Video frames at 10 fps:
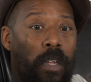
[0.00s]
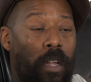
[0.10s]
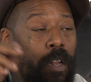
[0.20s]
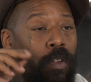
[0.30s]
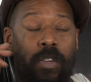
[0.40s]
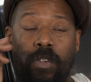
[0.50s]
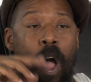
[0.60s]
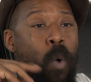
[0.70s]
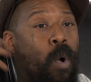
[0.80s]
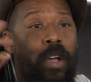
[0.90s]
Cause you
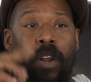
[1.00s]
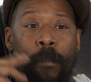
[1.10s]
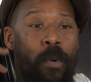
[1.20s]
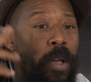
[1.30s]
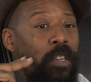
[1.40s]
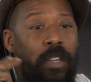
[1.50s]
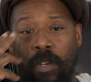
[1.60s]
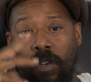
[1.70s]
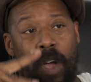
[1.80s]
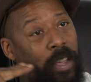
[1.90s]
start working a point till
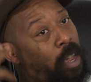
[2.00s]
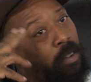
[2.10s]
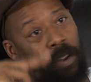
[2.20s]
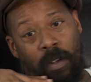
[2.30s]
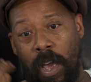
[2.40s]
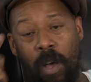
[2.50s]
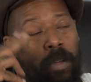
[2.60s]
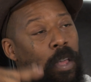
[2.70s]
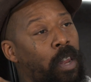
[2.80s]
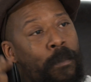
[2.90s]
you start catching on. Like,
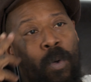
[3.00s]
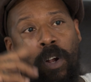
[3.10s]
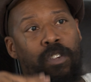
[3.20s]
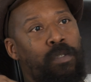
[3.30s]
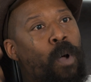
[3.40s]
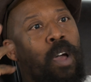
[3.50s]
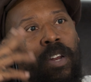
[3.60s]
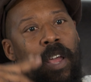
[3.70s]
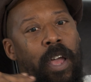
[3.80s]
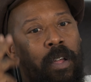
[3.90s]
okay, let me work
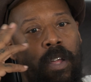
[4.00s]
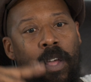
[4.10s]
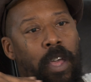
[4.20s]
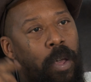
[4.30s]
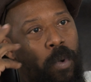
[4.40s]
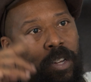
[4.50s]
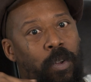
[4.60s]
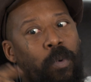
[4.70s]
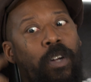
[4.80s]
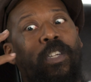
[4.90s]
smarter now. And
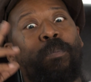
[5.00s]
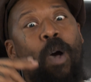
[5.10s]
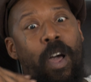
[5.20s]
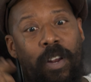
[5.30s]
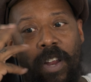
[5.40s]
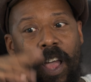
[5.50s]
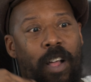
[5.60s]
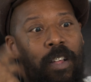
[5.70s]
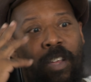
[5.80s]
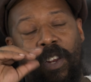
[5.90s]
once you work smarter
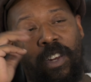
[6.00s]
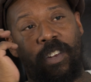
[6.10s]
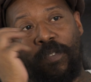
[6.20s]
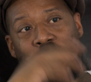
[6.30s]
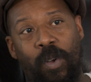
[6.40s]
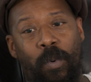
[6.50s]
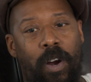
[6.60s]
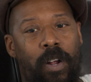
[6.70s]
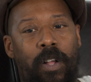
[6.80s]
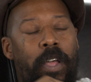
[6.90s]
now, and you did the
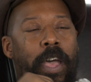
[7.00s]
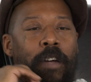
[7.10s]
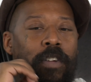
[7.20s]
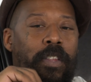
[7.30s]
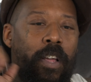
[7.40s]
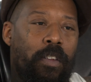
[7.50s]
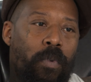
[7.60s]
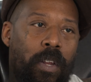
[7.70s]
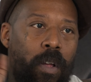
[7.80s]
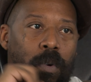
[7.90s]
footwork, everything
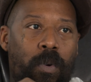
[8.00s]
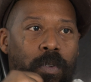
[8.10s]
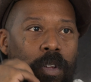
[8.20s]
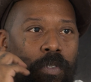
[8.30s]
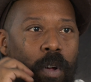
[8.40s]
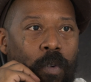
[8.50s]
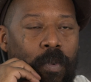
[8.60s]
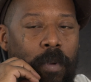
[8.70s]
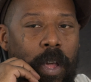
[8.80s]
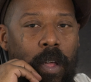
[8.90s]
is really on cruise control
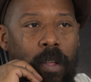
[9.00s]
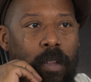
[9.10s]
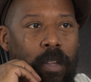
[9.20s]
from now.